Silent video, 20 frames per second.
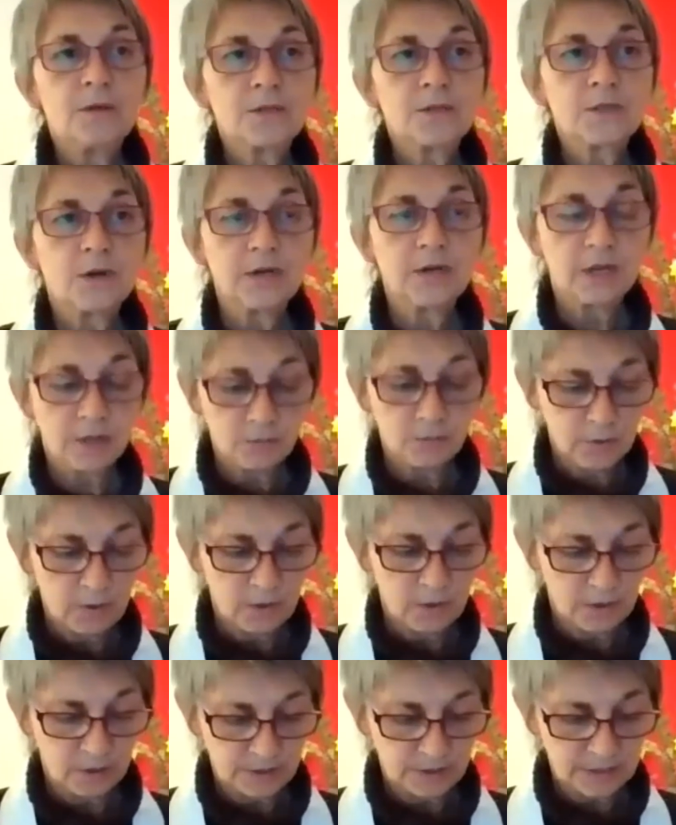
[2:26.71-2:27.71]
So in other
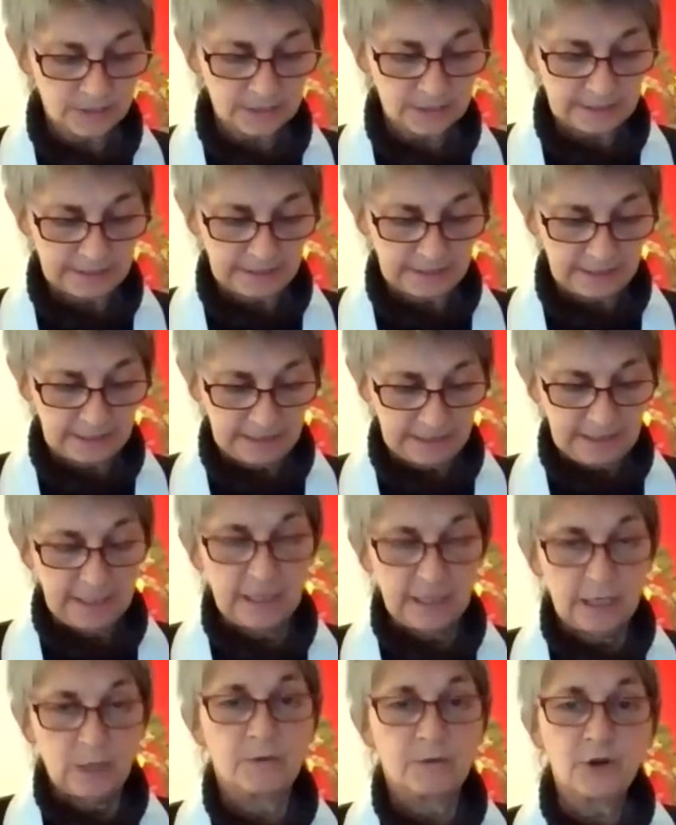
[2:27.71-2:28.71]
words,
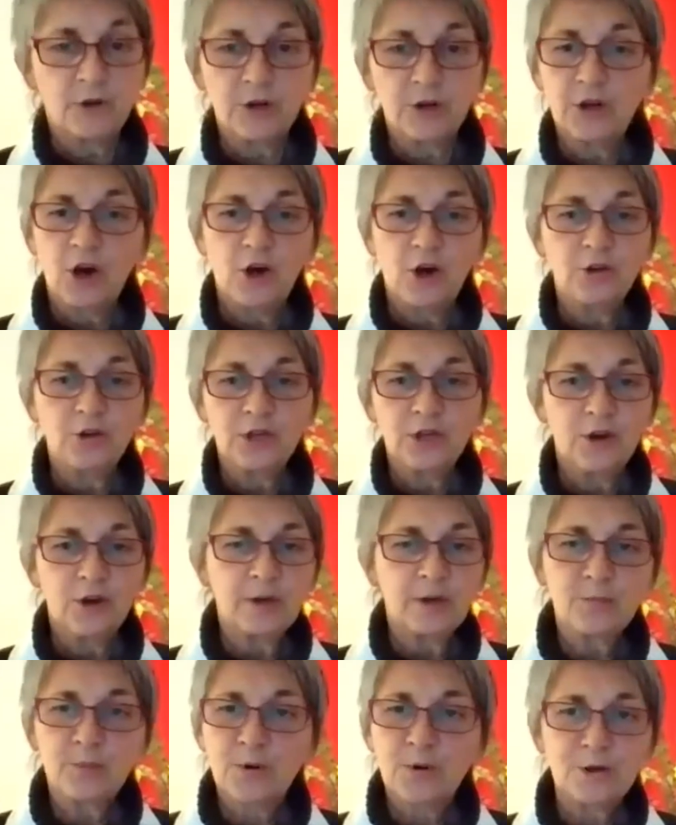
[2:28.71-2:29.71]
we've got an
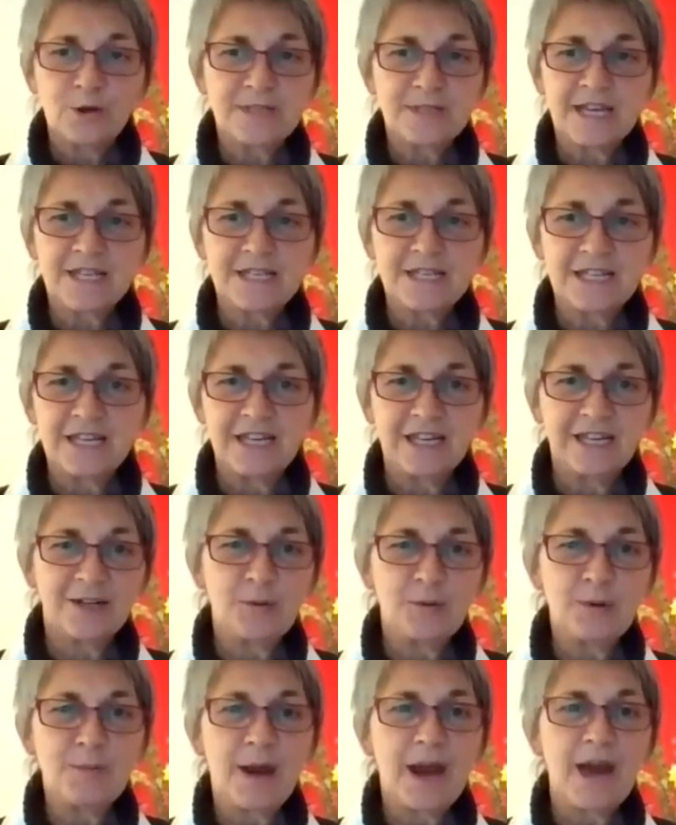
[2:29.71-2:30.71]
ongoing process
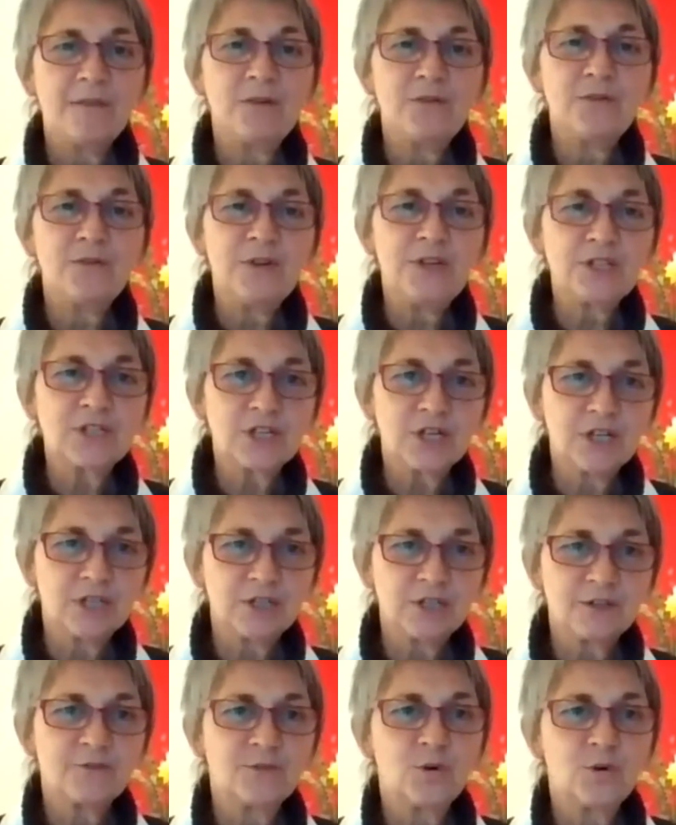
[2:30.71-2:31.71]
here. We might have a
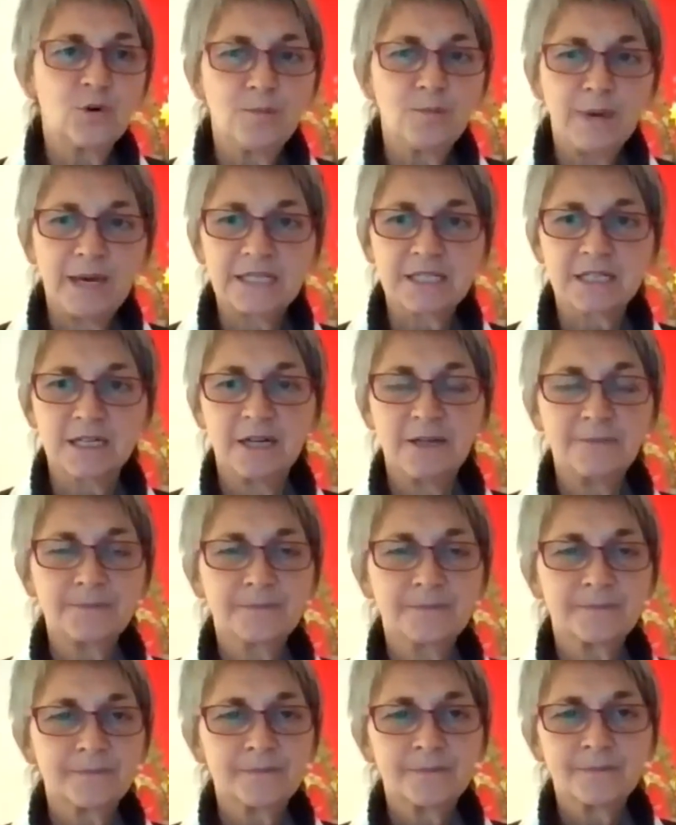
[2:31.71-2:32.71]
vision for metta
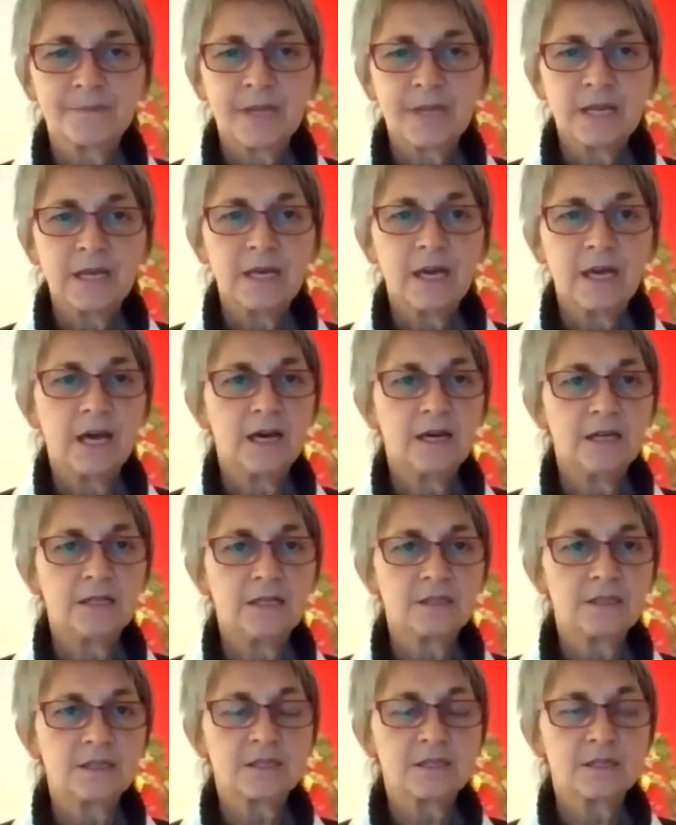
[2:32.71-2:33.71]

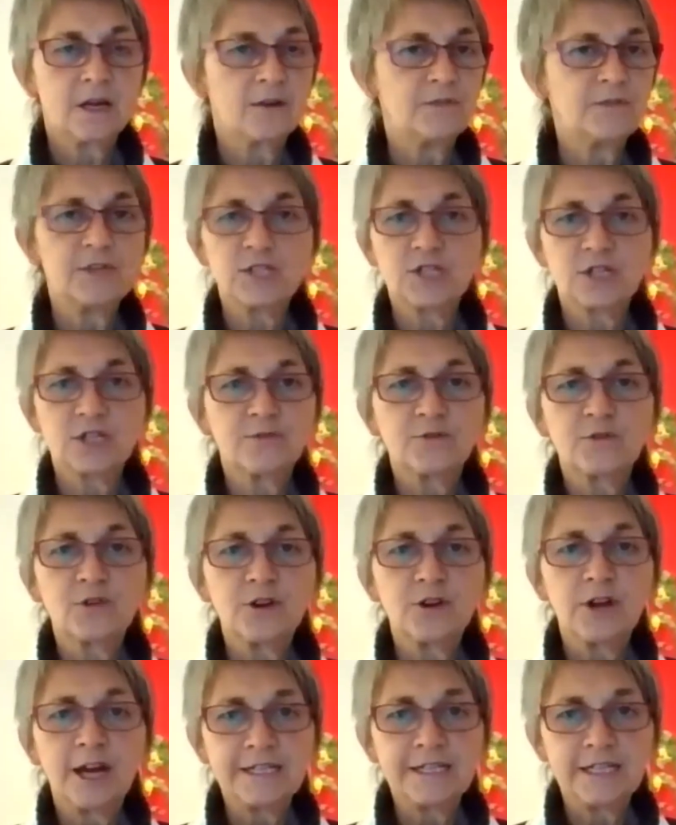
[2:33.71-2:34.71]
and a vision
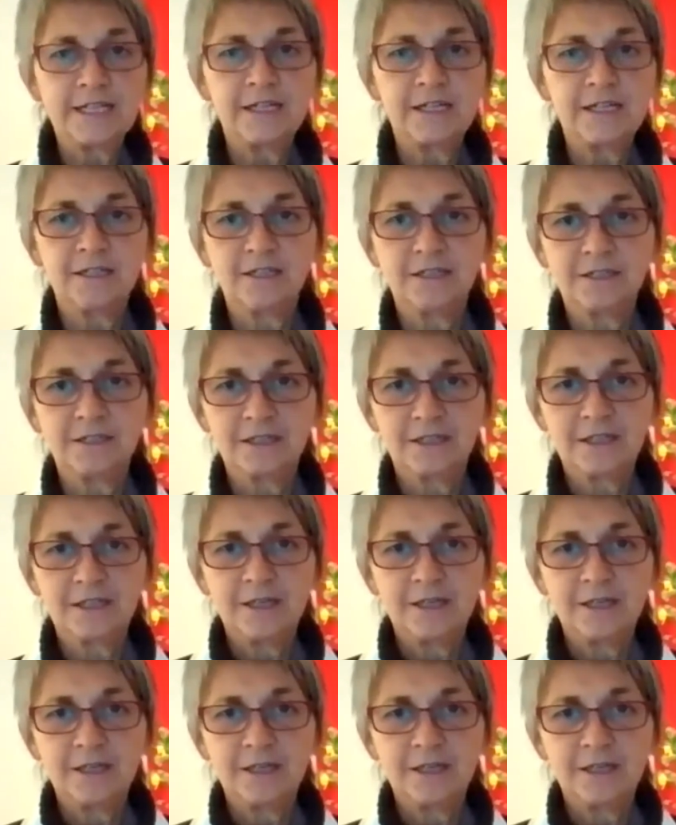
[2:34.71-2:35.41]
for an ideal,